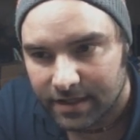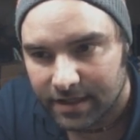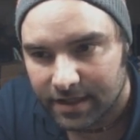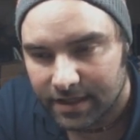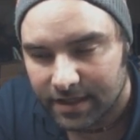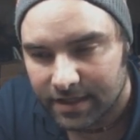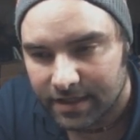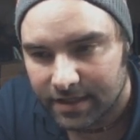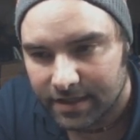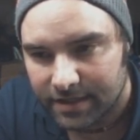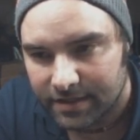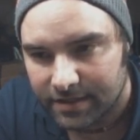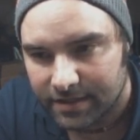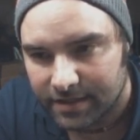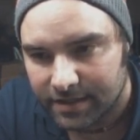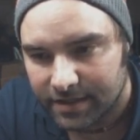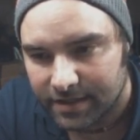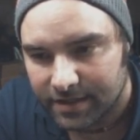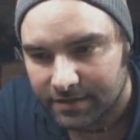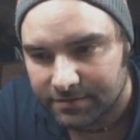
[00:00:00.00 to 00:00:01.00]
And
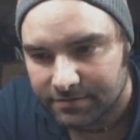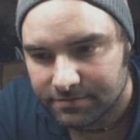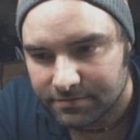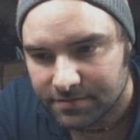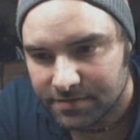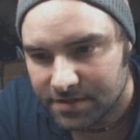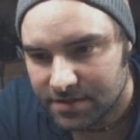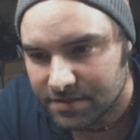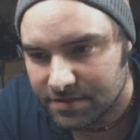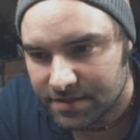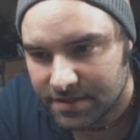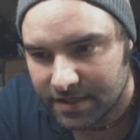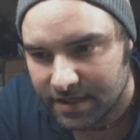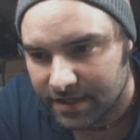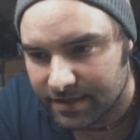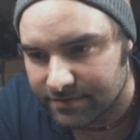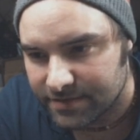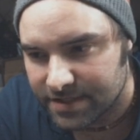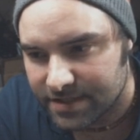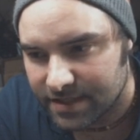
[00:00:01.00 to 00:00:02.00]
using
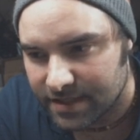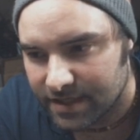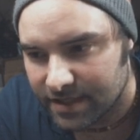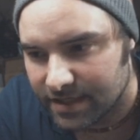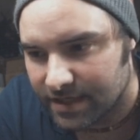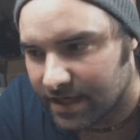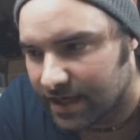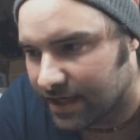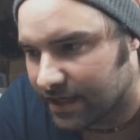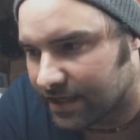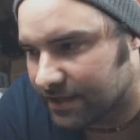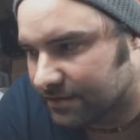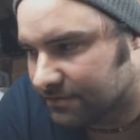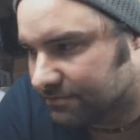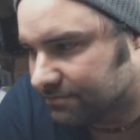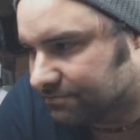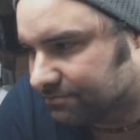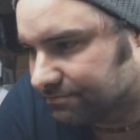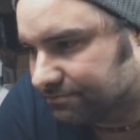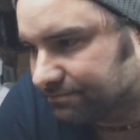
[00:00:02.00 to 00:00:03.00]
Amazon, I
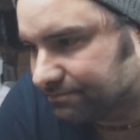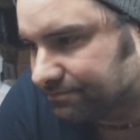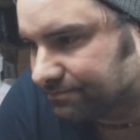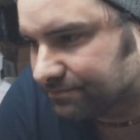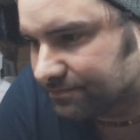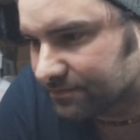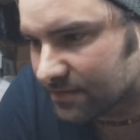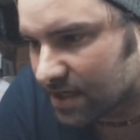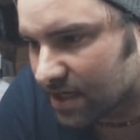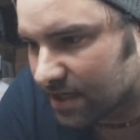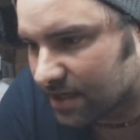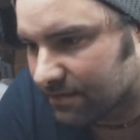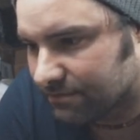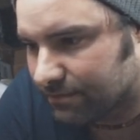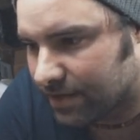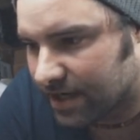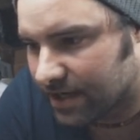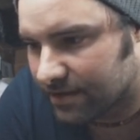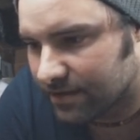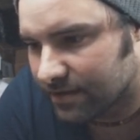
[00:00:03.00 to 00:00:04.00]
can
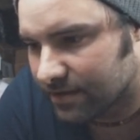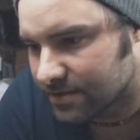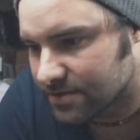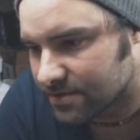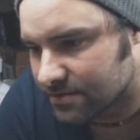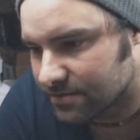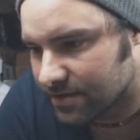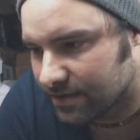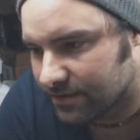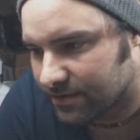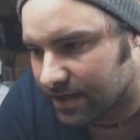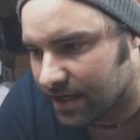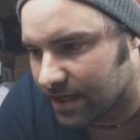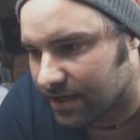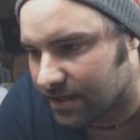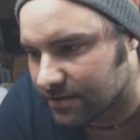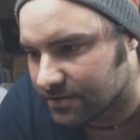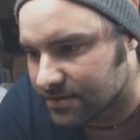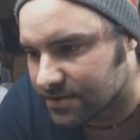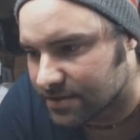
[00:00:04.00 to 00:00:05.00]
buy things around the
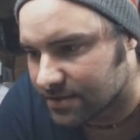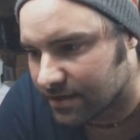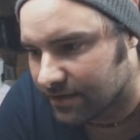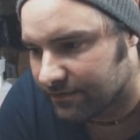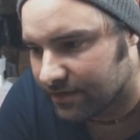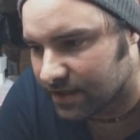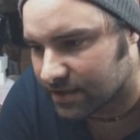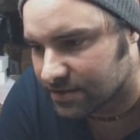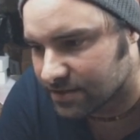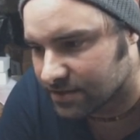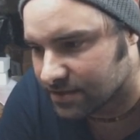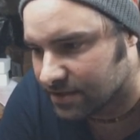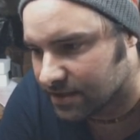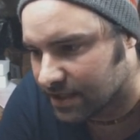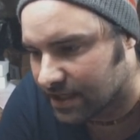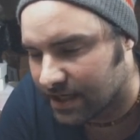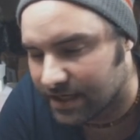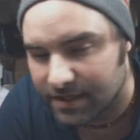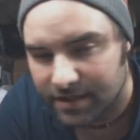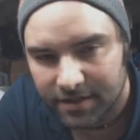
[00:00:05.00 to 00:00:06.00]
house. I've actually
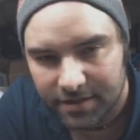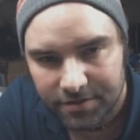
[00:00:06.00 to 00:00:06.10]
got a